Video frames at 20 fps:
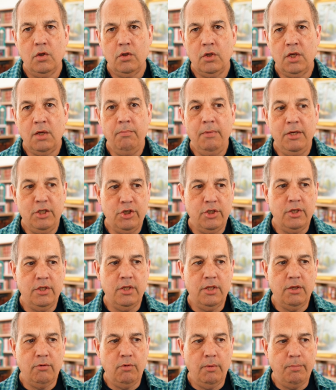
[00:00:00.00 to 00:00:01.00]

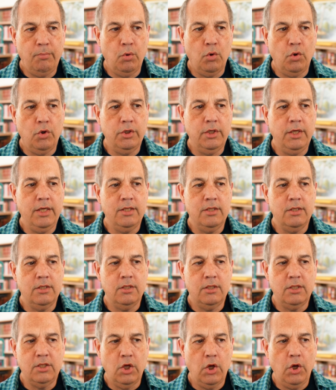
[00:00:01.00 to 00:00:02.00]
commissioned the report,
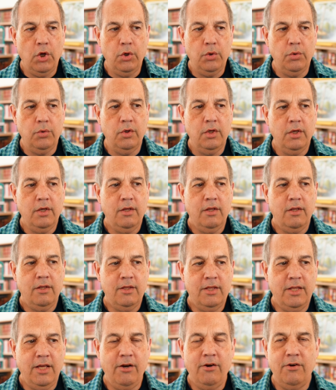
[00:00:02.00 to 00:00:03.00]
and so
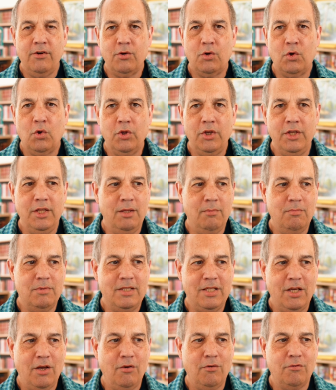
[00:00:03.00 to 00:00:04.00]
they're calling
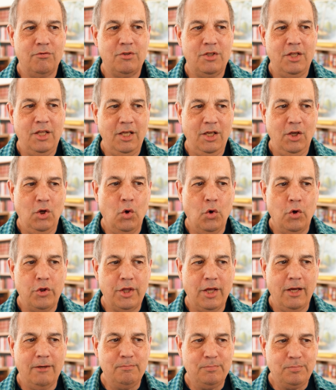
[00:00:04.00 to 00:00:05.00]
themselves the
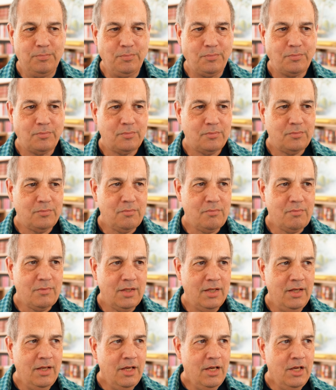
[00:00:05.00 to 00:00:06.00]
author.
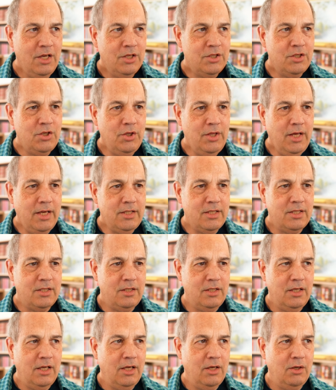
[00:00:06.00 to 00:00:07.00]
So
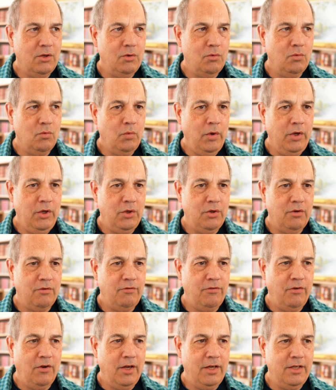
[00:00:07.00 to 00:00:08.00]
that's where you can
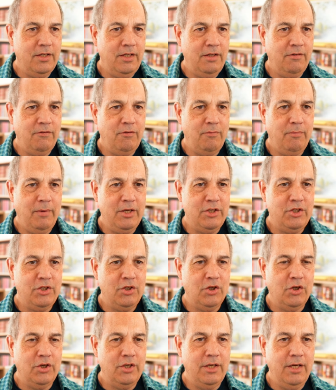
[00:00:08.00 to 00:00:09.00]
find
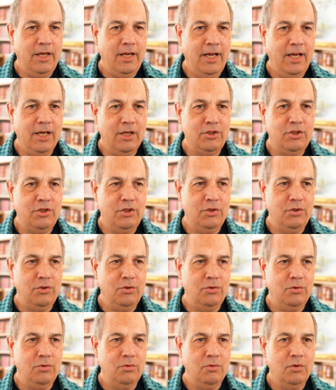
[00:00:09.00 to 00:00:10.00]
information on how
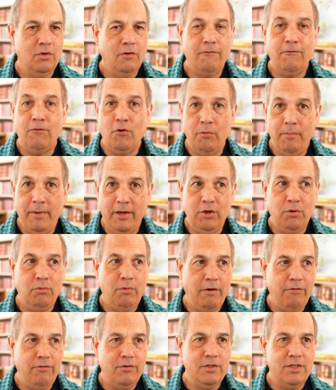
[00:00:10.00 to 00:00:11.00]
to format your
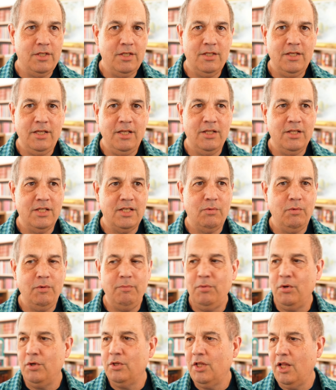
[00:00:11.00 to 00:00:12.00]
references in the
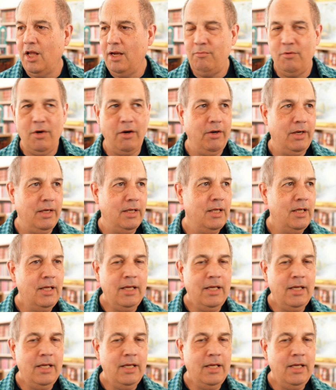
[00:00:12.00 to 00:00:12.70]
Swinburne library.